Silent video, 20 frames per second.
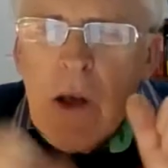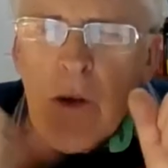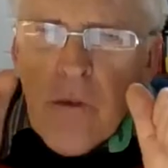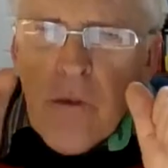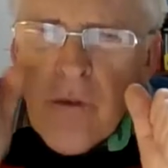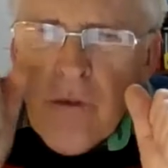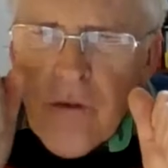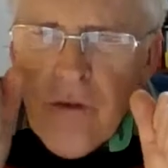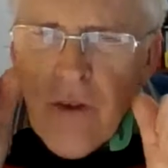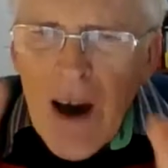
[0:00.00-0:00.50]

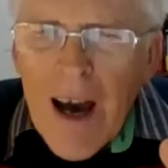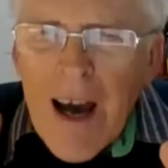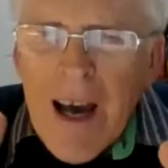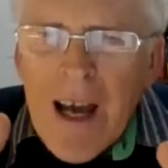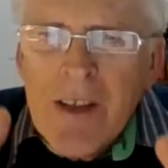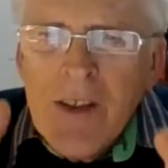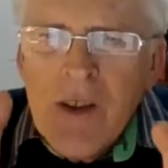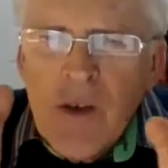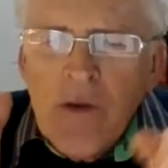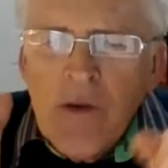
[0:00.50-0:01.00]

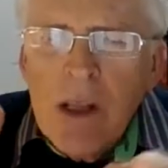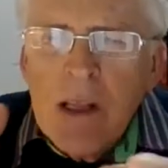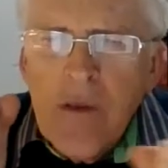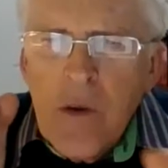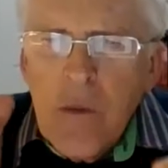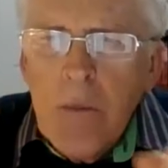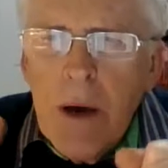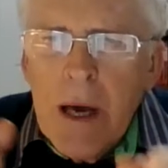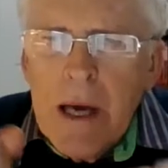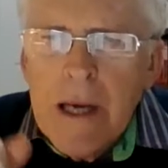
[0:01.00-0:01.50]
Find the
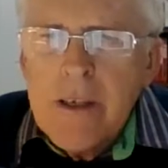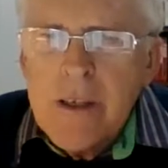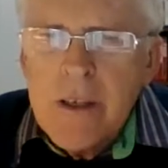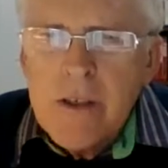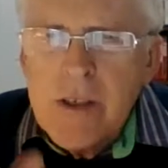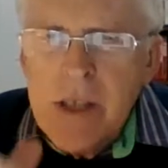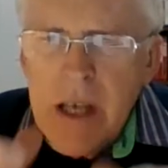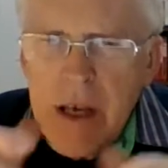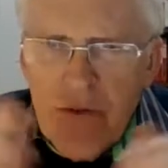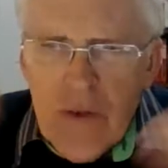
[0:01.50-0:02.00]
relevant
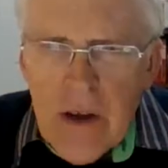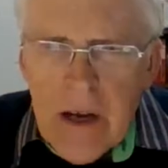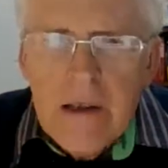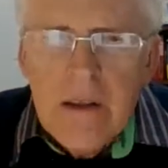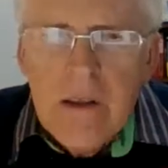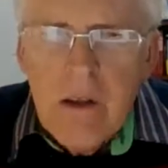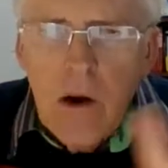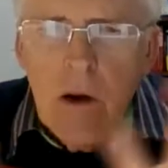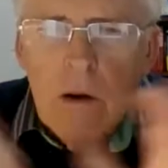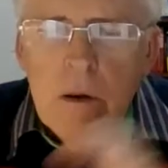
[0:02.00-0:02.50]
pages. They're very
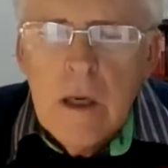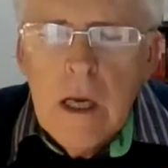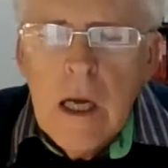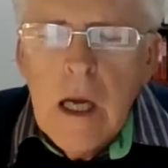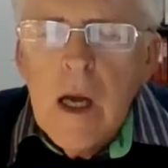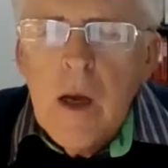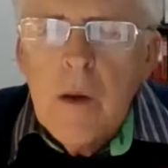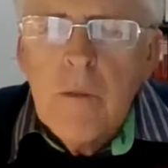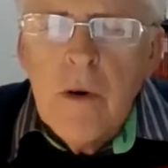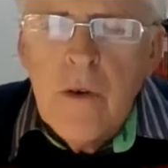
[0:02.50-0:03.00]
long,
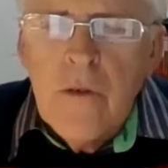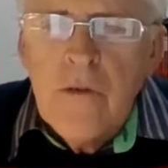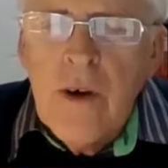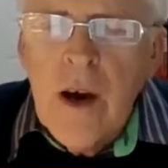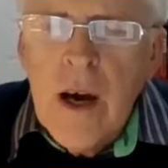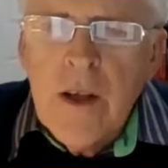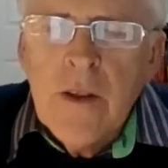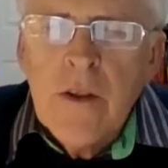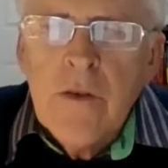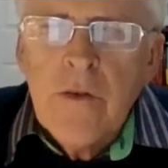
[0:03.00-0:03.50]
but
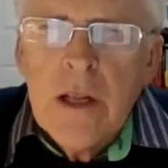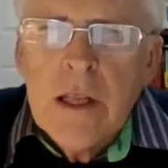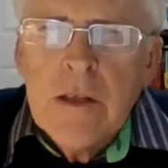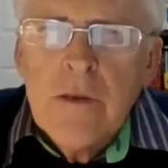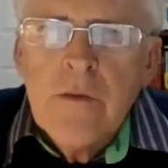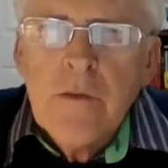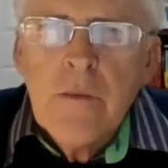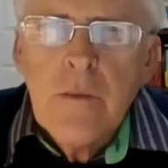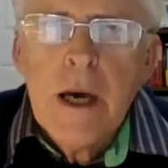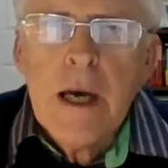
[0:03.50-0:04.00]
find the
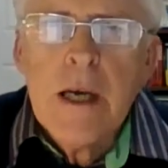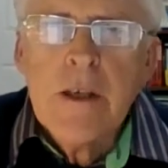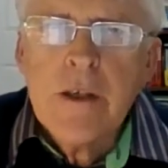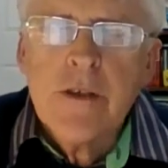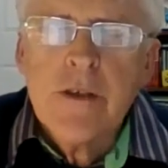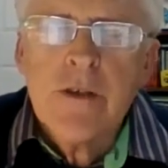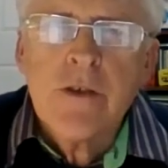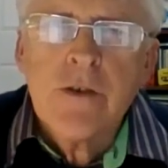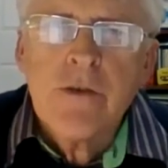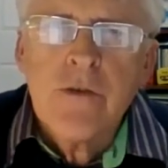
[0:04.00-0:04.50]
relevant
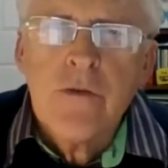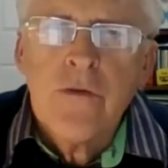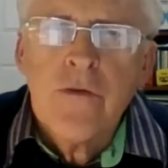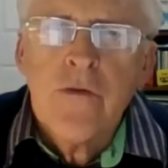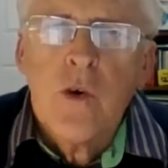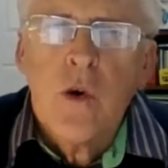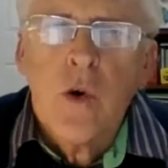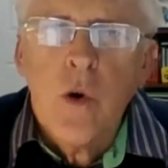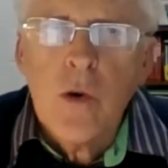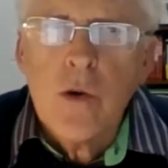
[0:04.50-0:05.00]
pages
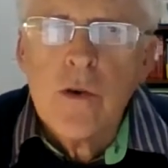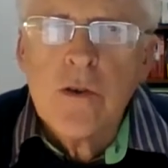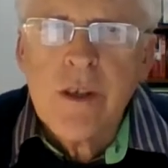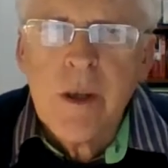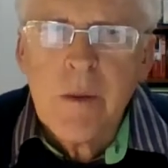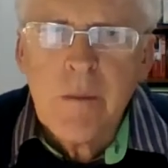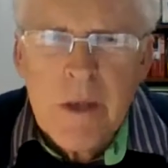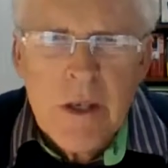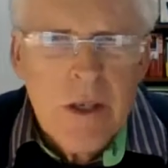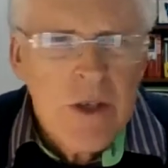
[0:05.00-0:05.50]
for
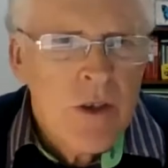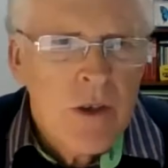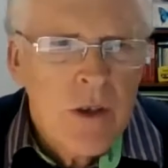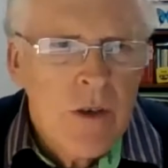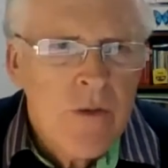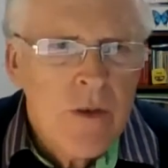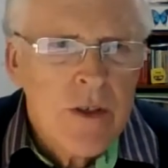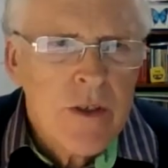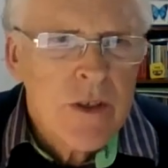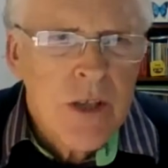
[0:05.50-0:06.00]
submission
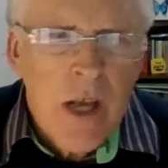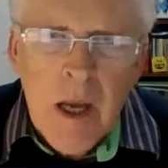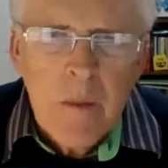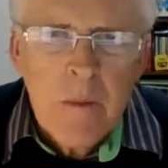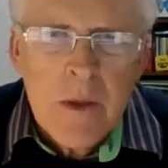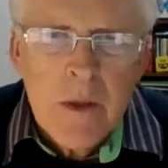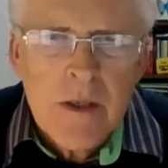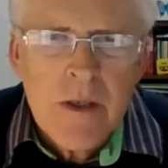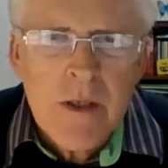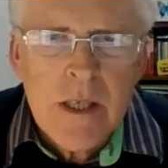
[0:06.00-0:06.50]
of
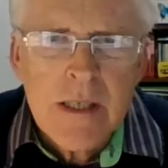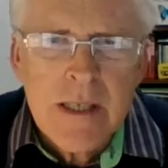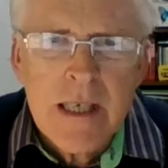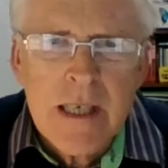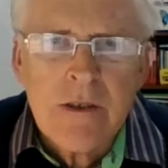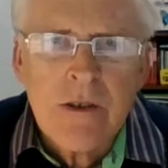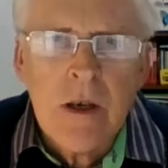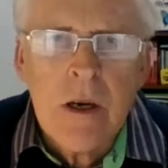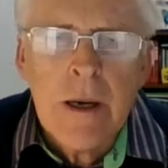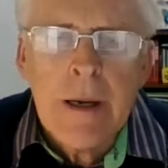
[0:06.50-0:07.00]
assignments,
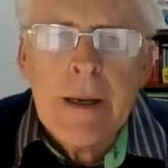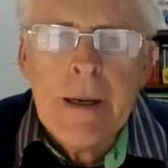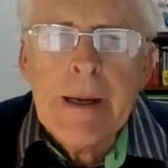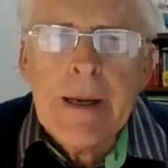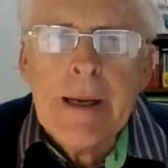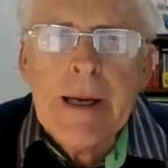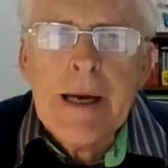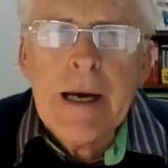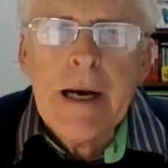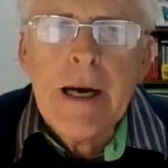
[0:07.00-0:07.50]
etc.,
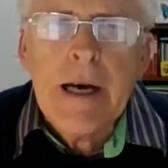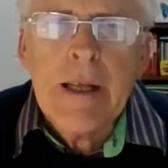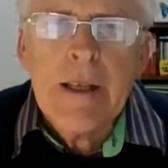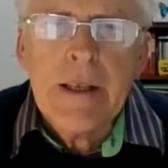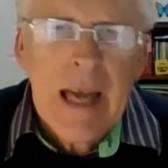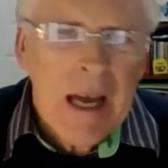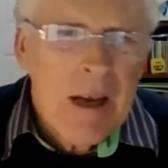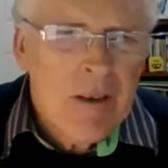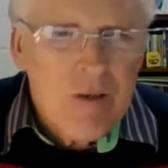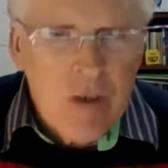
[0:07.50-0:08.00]
and
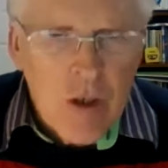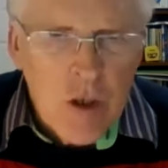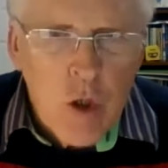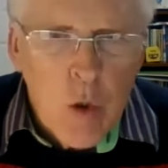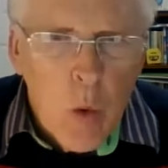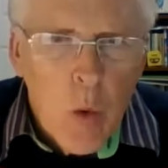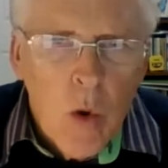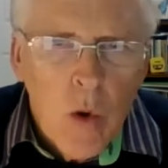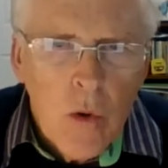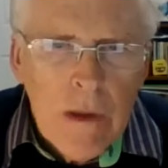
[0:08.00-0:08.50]
how to
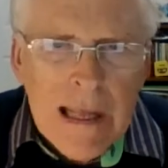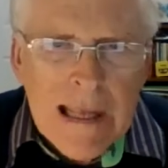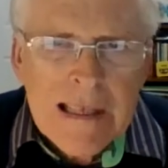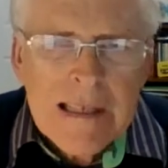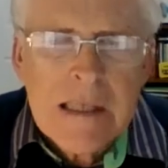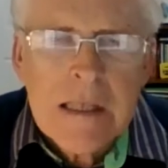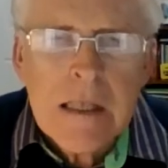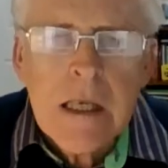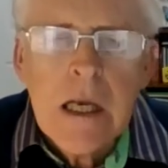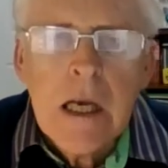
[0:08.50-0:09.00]
do all
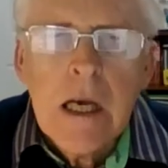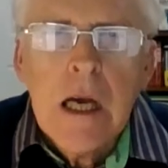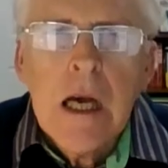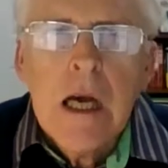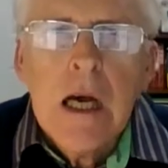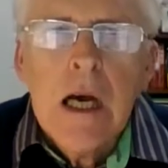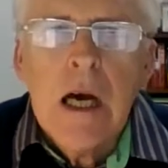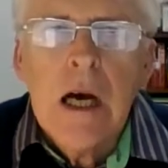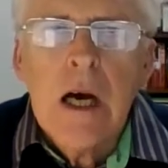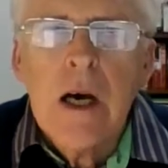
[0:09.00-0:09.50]
that.
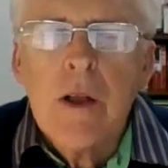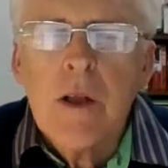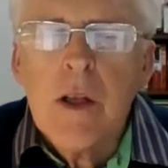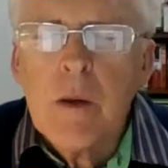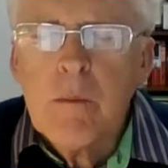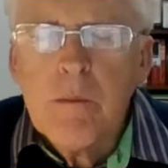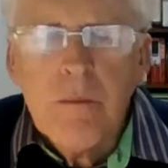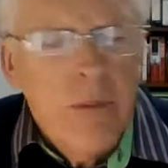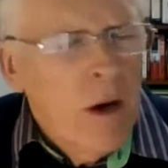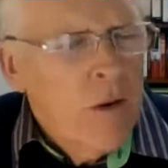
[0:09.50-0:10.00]
And
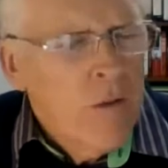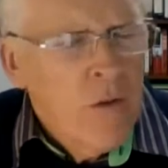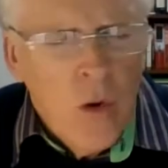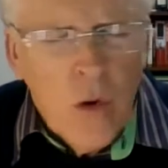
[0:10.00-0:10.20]
above